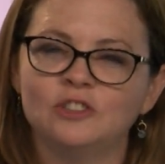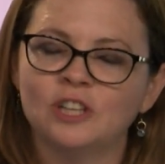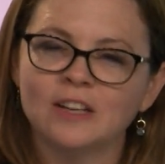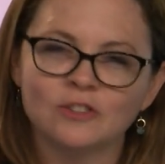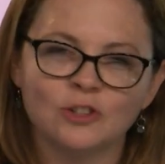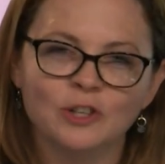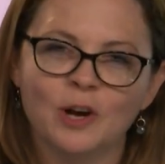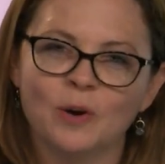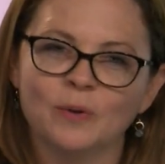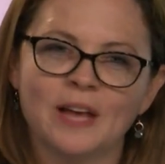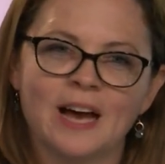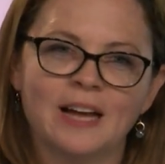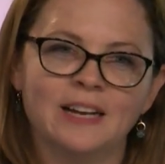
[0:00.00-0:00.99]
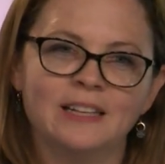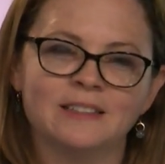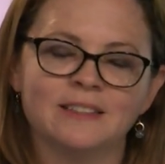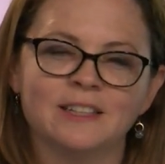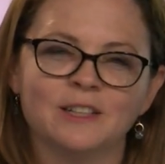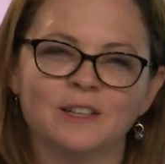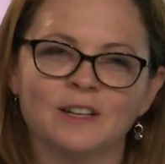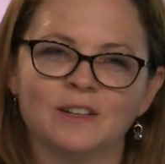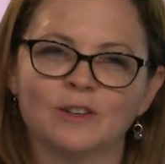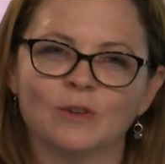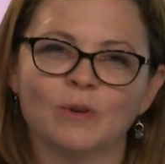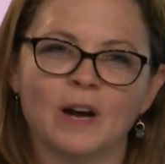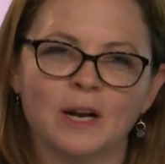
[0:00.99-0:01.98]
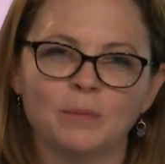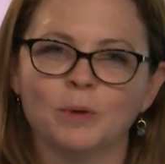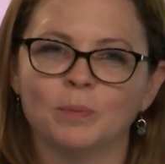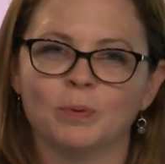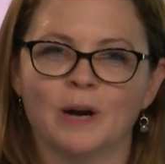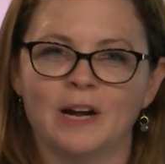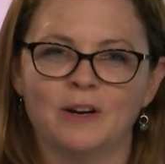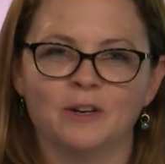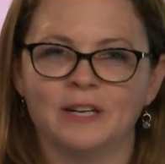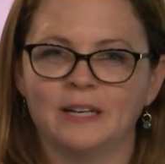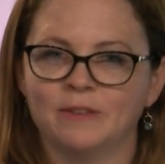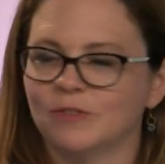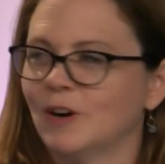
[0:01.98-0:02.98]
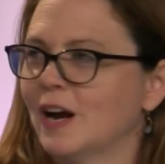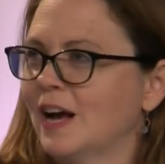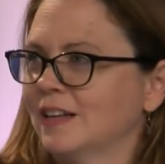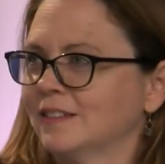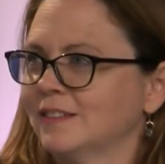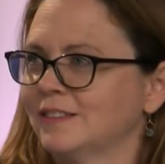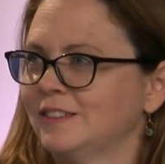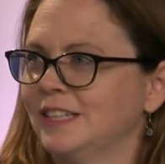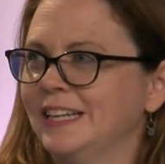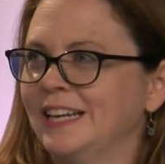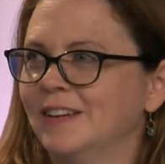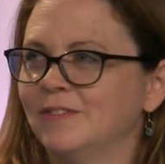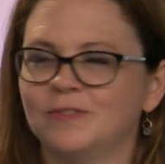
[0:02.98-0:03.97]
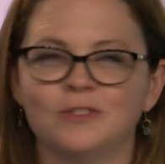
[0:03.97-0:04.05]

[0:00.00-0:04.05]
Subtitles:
just know that it's an incredible priority for us to give